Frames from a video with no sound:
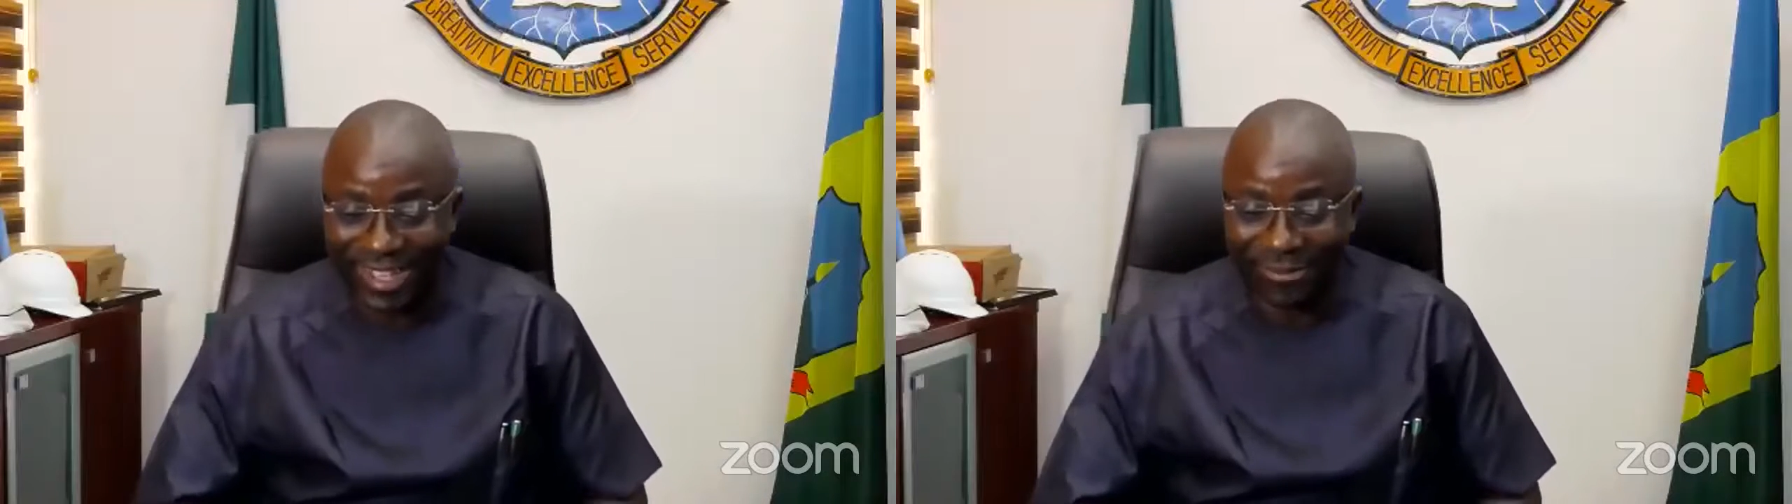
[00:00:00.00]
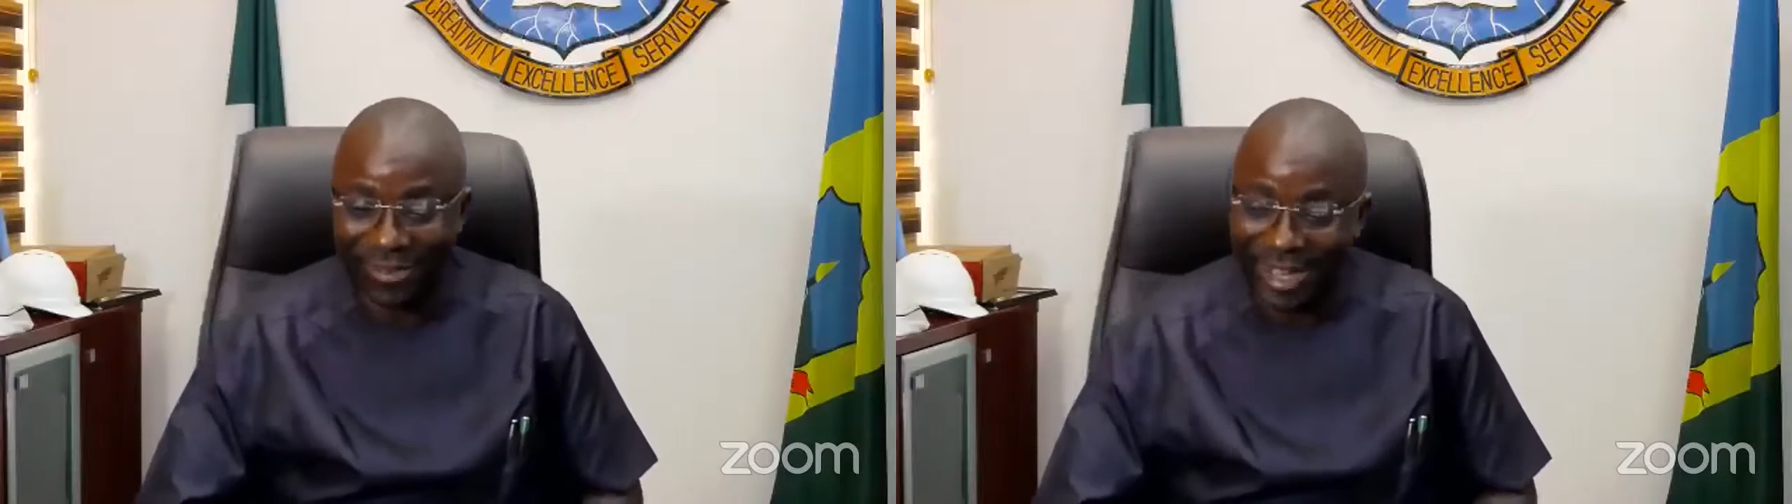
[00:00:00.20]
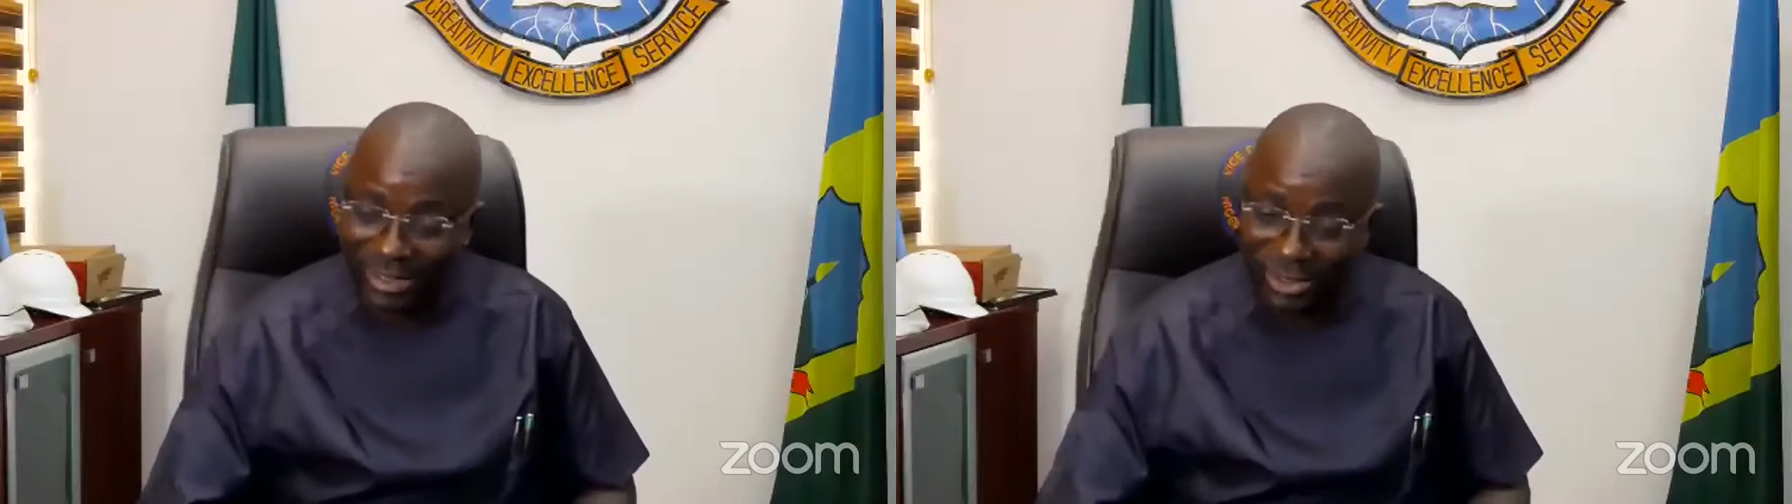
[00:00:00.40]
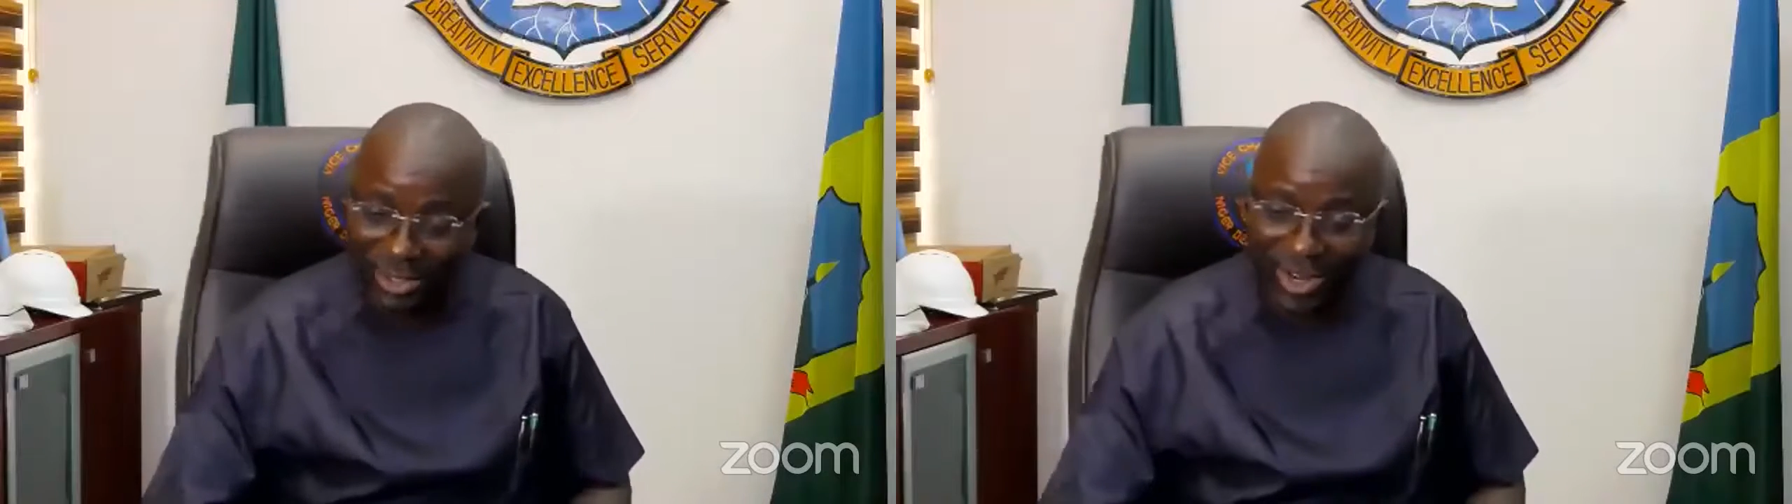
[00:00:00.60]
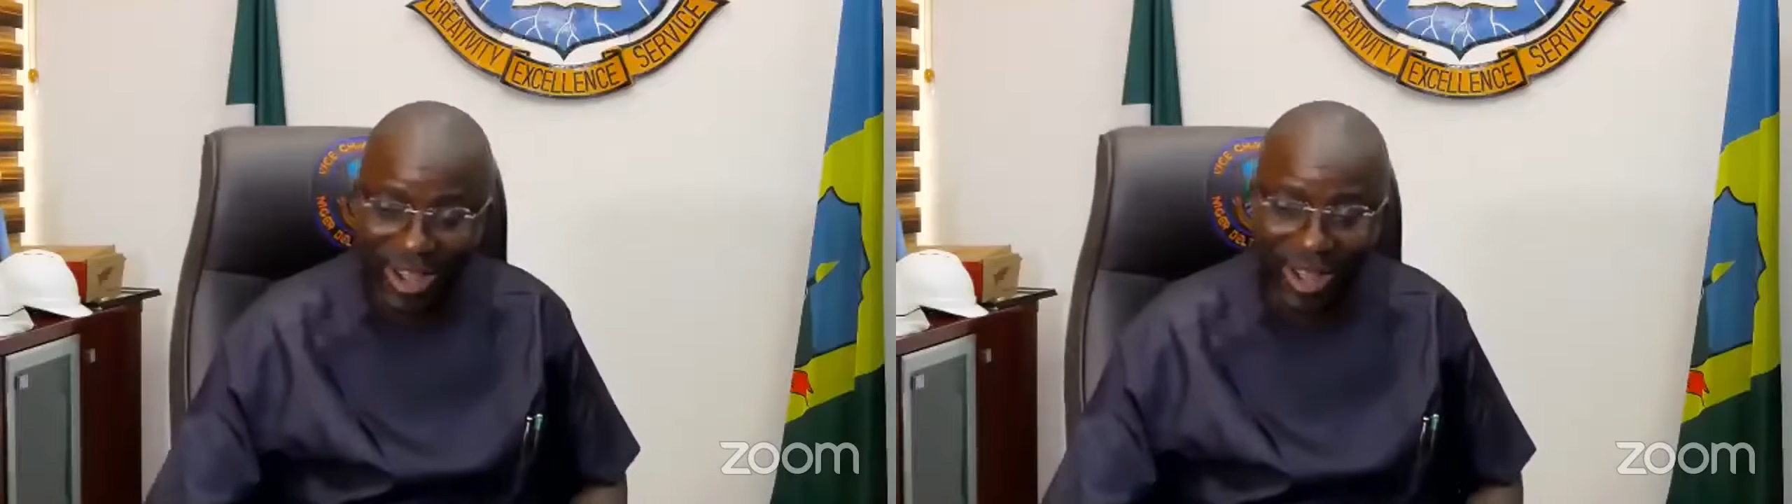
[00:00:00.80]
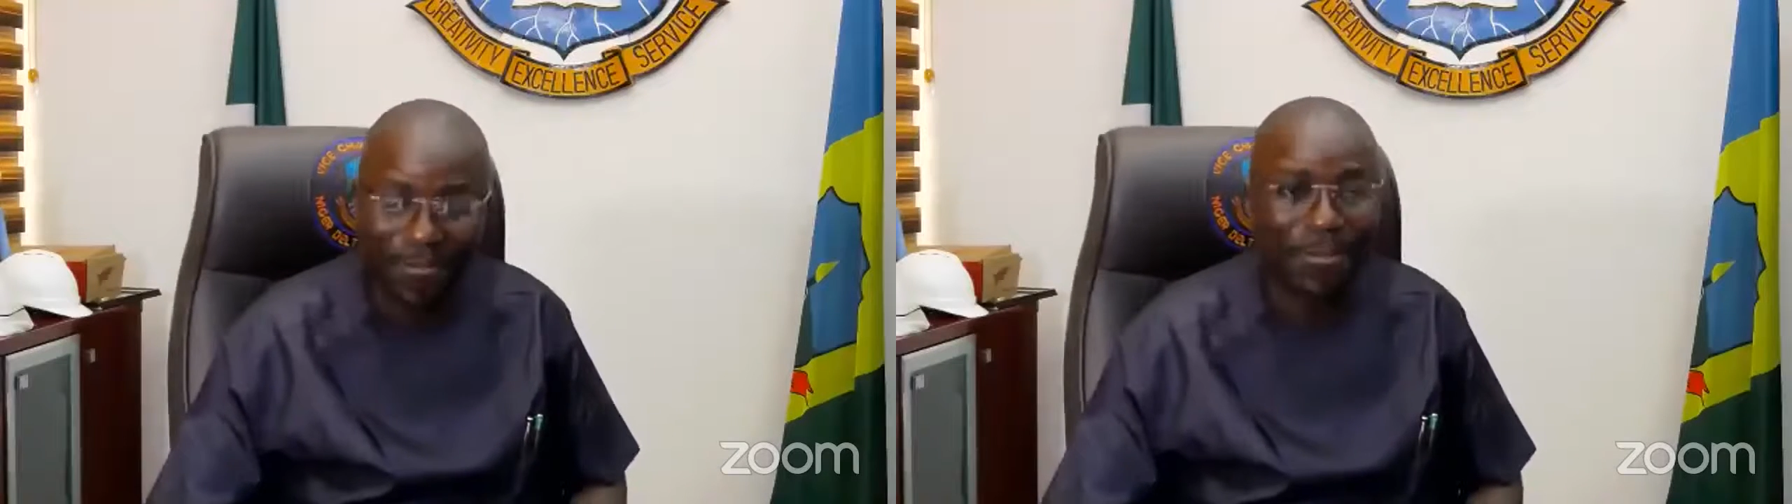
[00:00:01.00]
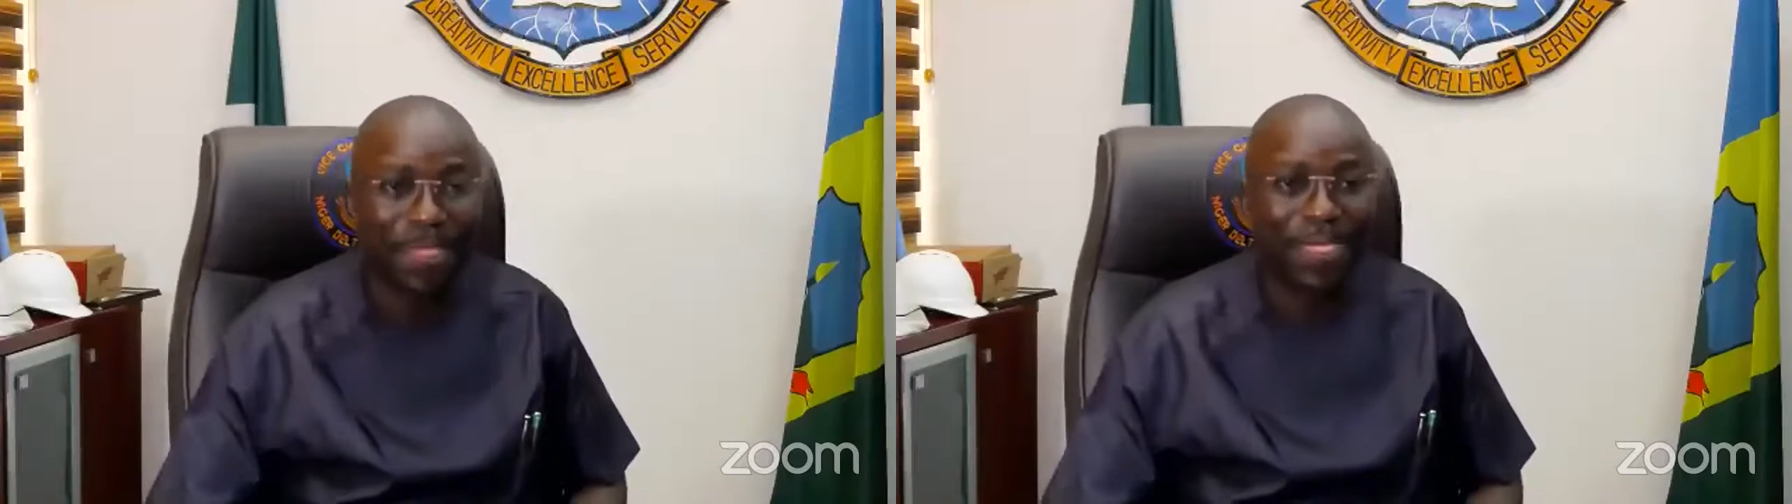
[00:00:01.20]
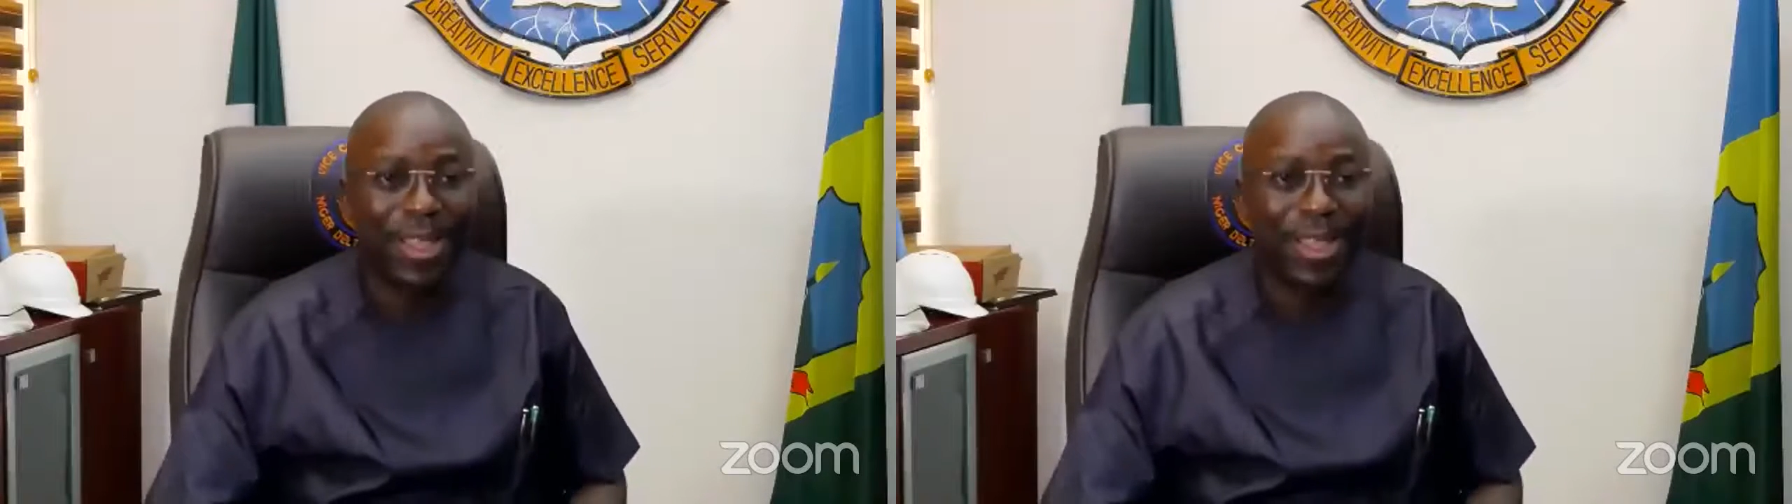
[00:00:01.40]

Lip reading: Nigeria.